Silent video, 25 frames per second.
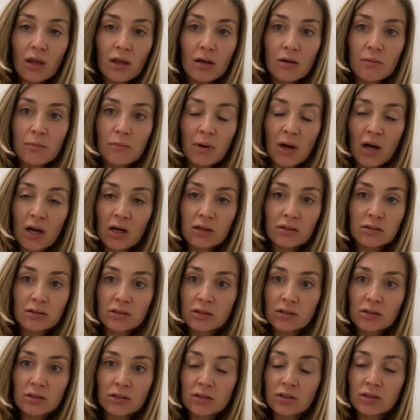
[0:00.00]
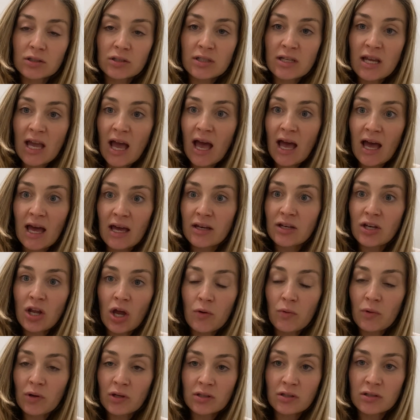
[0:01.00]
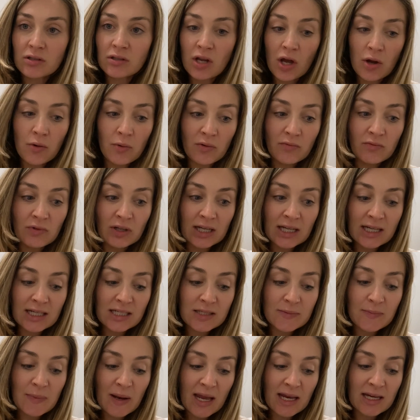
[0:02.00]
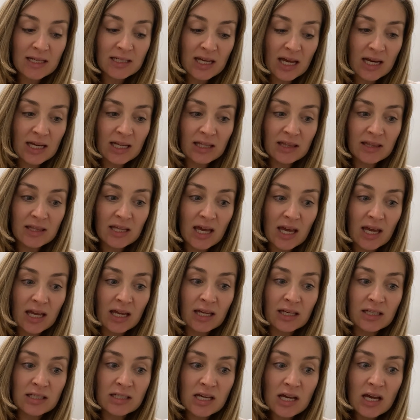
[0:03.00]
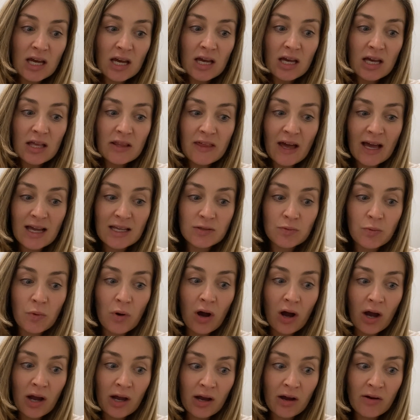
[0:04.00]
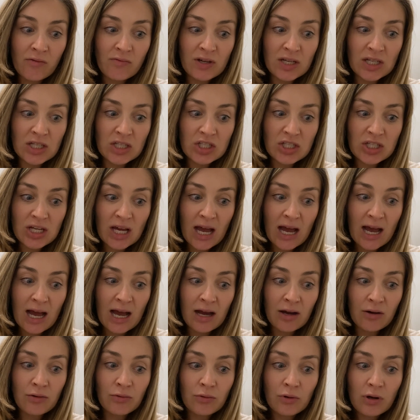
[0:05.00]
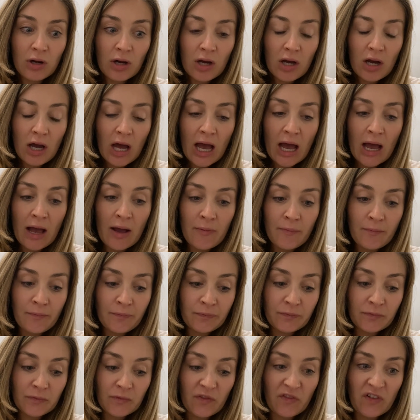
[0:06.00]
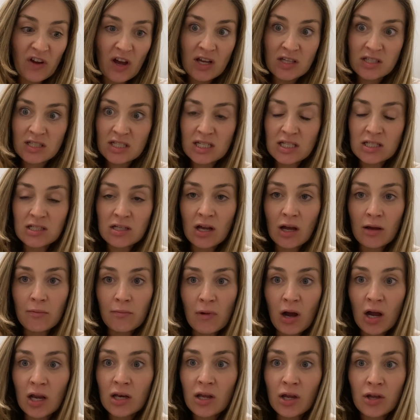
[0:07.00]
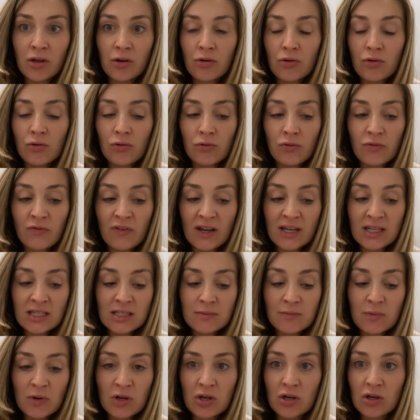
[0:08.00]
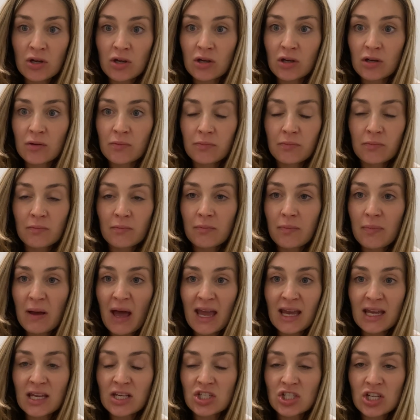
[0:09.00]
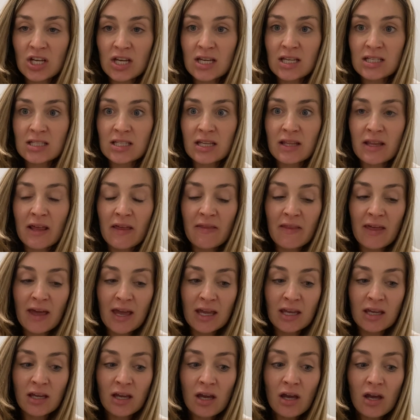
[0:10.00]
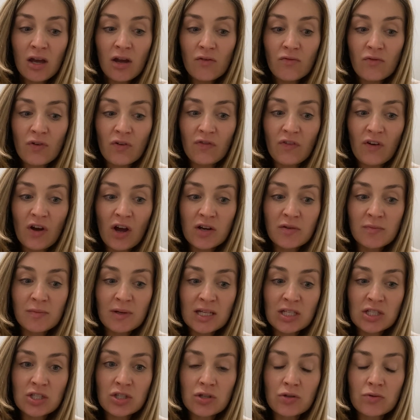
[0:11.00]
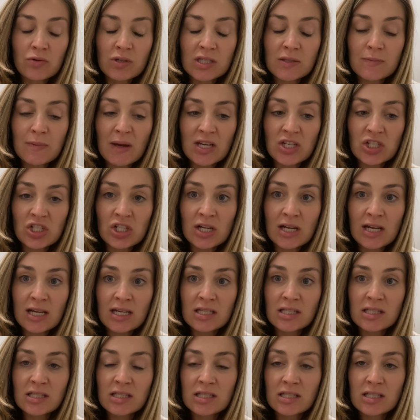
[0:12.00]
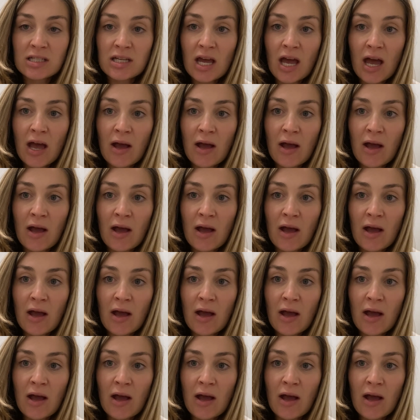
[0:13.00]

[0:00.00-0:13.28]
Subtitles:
But yeah, no one really explained anything, and that's why I reached out firstly to like my local Facebook pages, and then they referred me to a specialist